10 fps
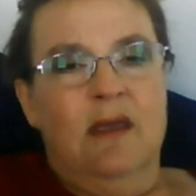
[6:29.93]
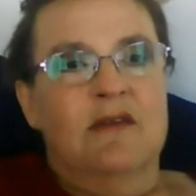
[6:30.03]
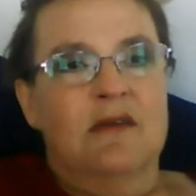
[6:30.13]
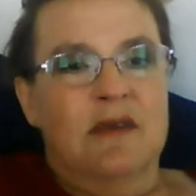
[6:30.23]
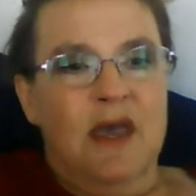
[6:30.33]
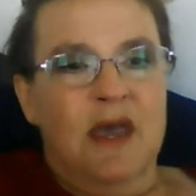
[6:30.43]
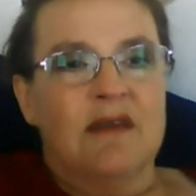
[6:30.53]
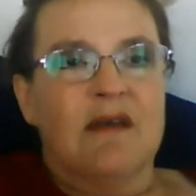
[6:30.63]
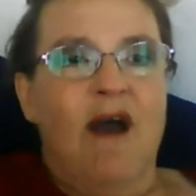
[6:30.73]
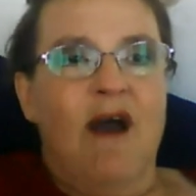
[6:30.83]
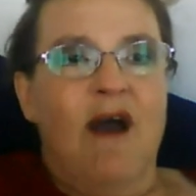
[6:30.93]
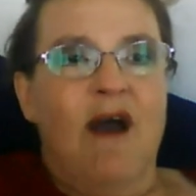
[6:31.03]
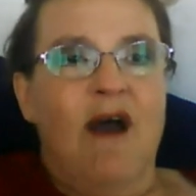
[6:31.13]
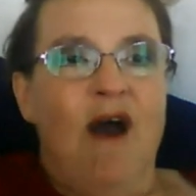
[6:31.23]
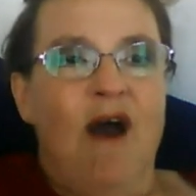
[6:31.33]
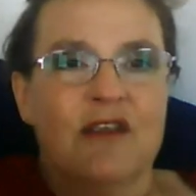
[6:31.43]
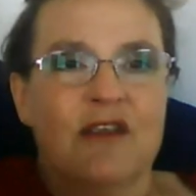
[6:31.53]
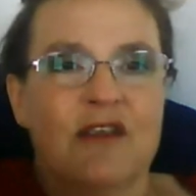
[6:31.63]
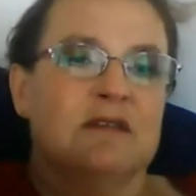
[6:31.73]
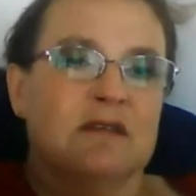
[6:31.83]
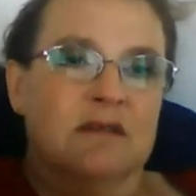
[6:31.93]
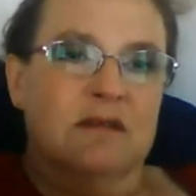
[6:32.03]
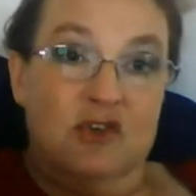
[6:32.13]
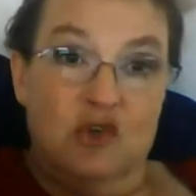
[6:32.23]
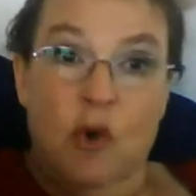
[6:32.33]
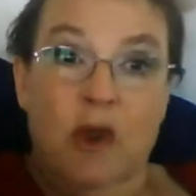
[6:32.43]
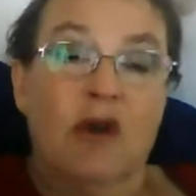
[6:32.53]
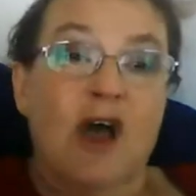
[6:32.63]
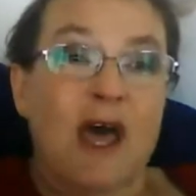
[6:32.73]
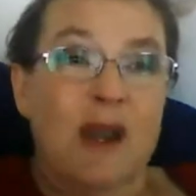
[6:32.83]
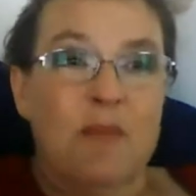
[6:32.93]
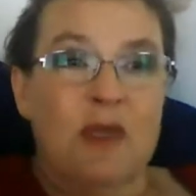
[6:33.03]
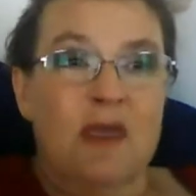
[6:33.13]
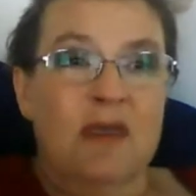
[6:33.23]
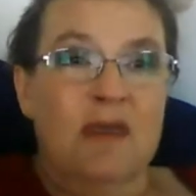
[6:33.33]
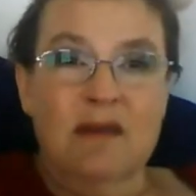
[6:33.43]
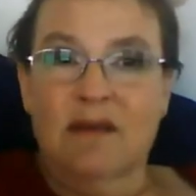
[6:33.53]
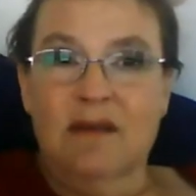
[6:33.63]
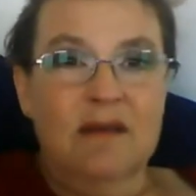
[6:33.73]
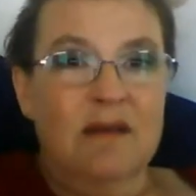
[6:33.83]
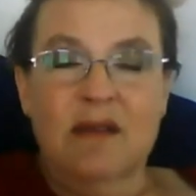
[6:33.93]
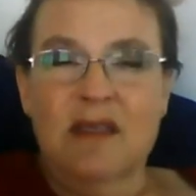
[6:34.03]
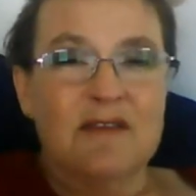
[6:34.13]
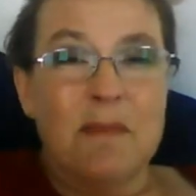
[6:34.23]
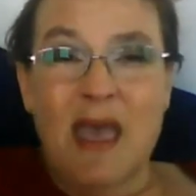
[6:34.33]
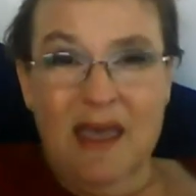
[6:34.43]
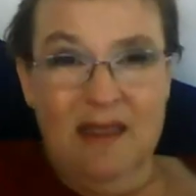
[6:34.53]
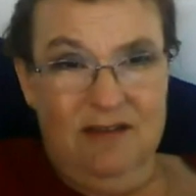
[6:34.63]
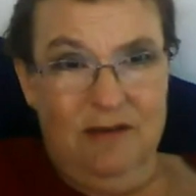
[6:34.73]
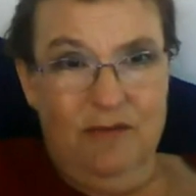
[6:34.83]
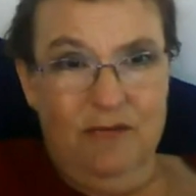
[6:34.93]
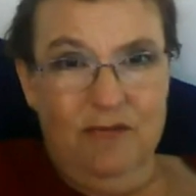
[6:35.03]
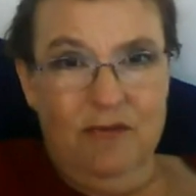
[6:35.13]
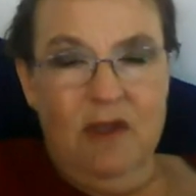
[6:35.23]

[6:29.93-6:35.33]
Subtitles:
To get our disease to where it ought to be is massive.